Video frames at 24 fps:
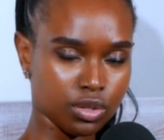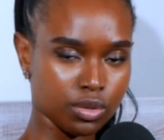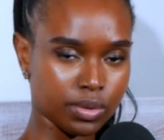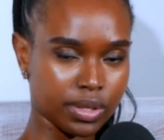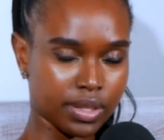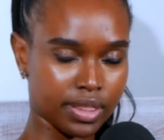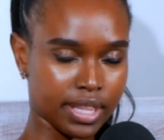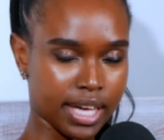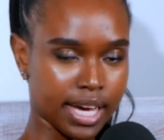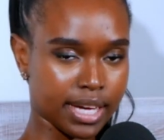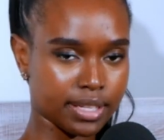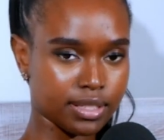
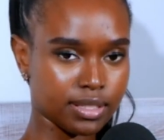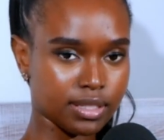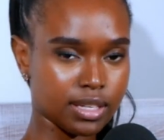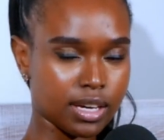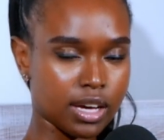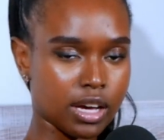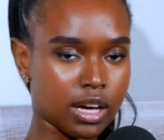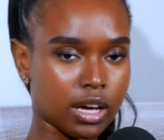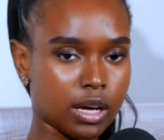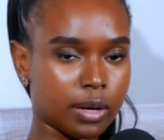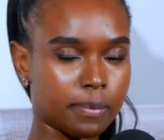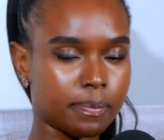you in
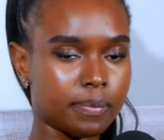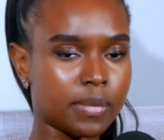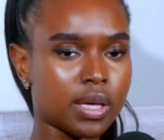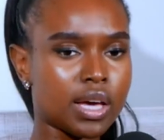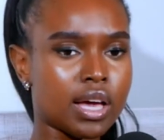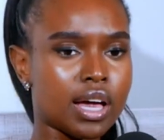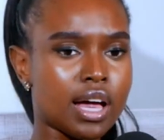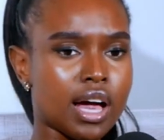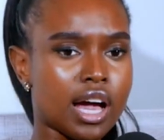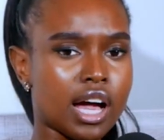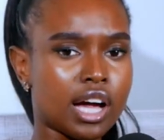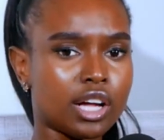that.
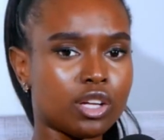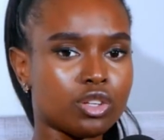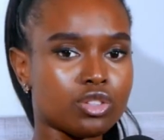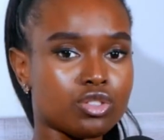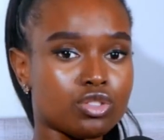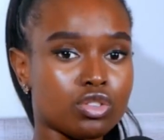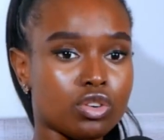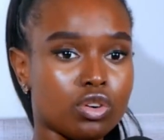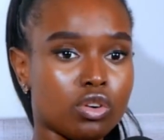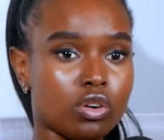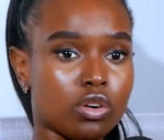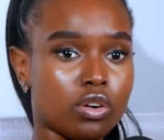Um, and
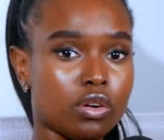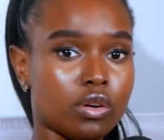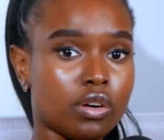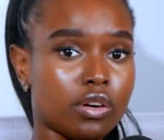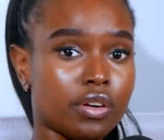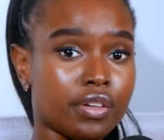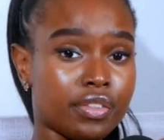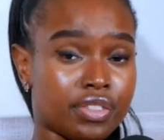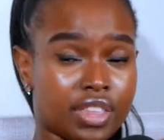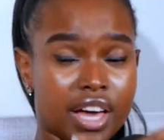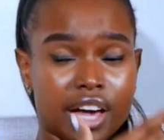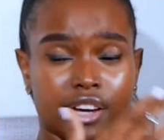also
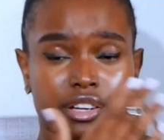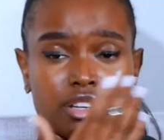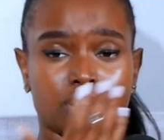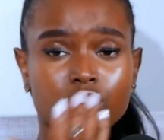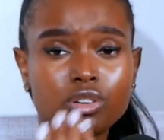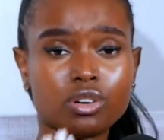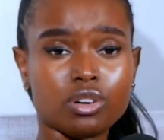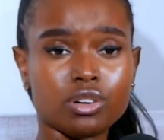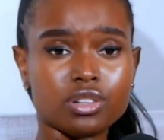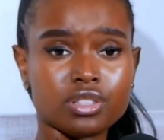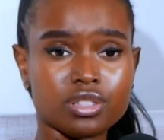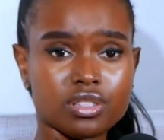
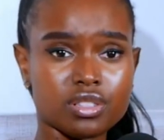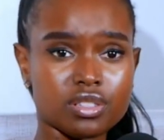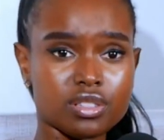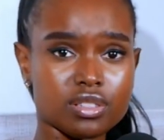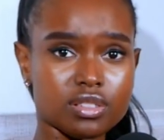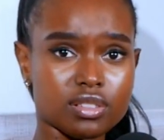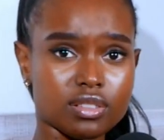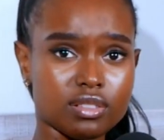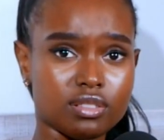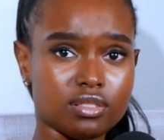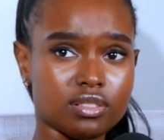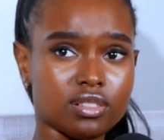thank you
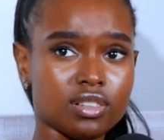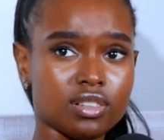because